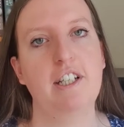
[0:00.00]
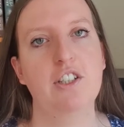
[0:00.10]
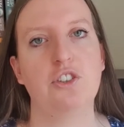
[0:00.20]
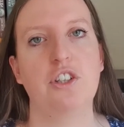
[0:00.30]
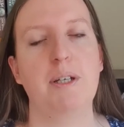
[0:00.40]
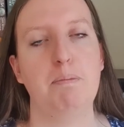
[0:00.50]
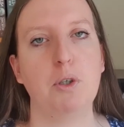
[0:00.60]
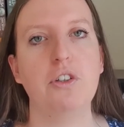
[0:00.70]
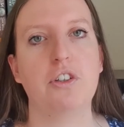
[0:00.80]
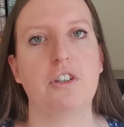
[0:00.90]
So they
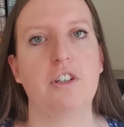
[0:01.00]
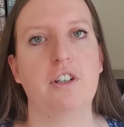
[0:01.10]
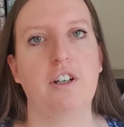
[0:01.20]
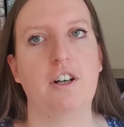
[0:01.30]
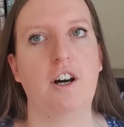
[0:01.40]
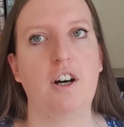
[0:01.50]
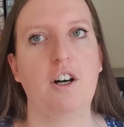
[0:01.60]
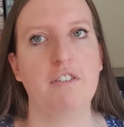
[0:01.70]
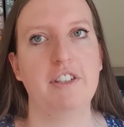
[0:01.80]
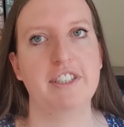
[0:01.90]
both
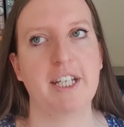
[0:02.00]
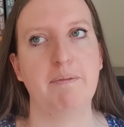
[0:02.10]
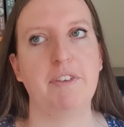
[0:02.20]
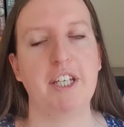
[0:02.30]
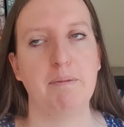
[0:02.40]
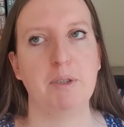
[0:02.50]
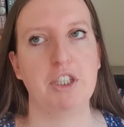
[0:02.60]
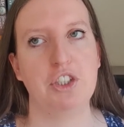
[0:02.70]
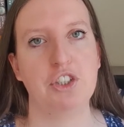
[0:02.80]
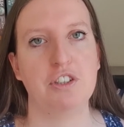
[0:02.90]
are of the same thing, but
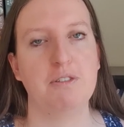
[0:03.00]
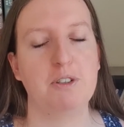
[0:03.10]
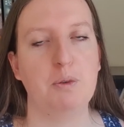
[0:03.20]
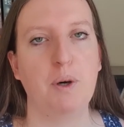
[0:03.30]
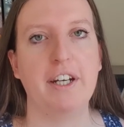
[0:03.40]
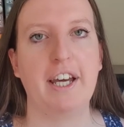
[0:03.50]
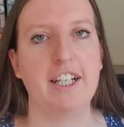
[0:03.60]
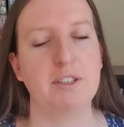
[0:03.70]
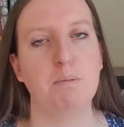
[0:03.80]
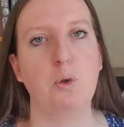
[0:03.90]
the one
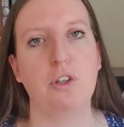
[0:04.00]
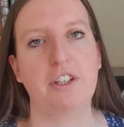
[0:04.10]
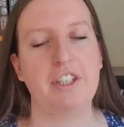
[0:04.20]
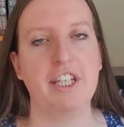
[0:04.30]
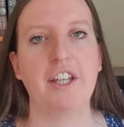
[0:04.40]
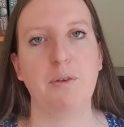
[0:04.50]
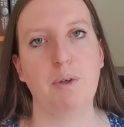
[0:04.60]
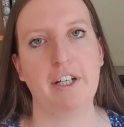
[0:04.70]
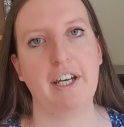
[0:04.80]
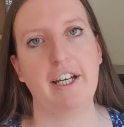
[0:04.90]
has more than the other
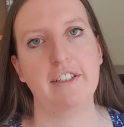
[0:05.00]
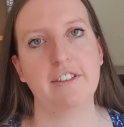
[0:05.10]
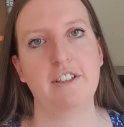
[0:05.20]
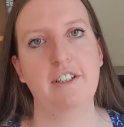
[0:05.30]
one has.